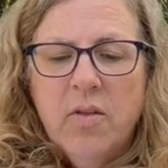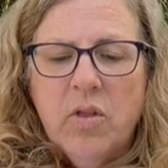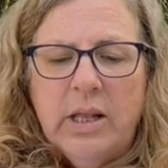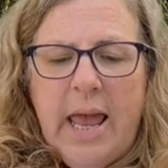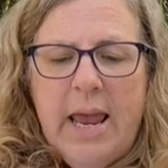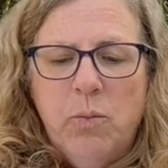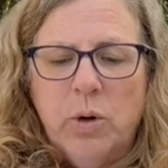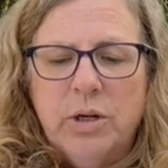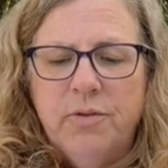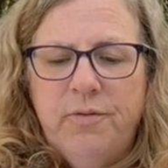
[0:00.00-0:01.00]
The leg
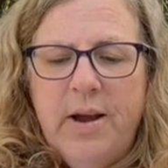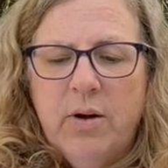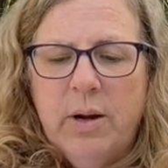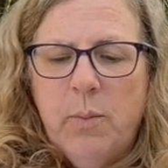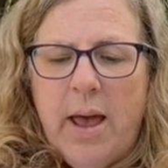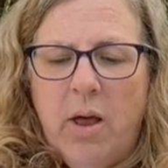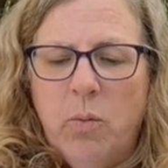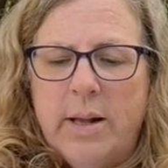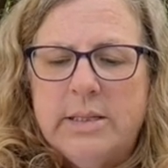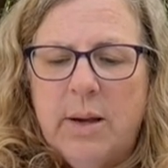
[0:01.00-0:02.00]
worked very well
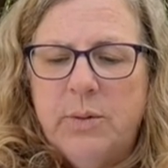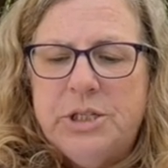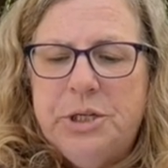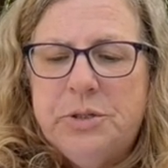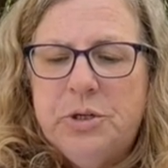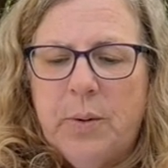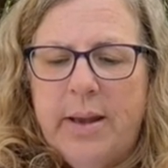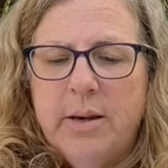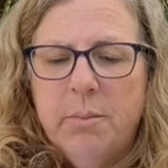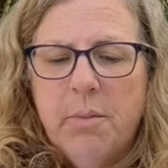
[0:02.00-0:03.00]
once I was used to
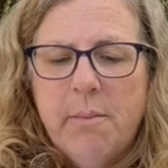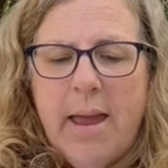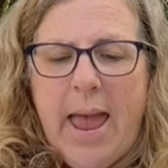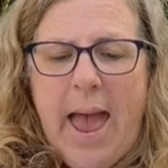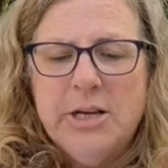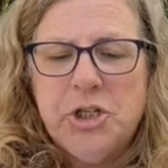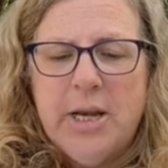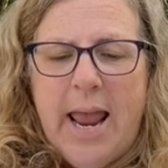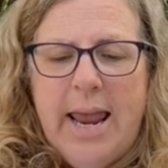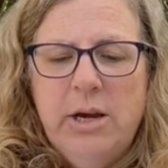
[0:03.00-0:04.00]
it, but my
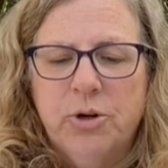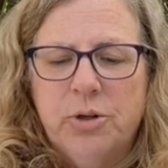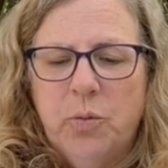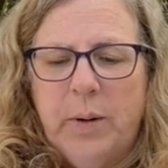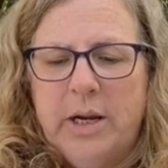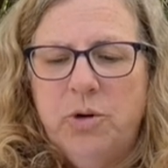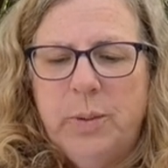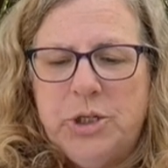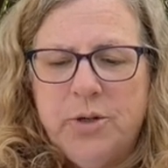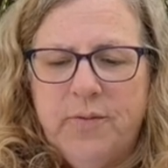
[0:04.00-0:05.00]
action angered the Wicked
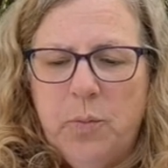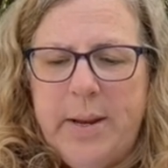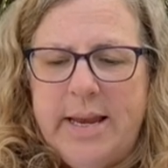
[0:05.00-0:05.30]
Witch of the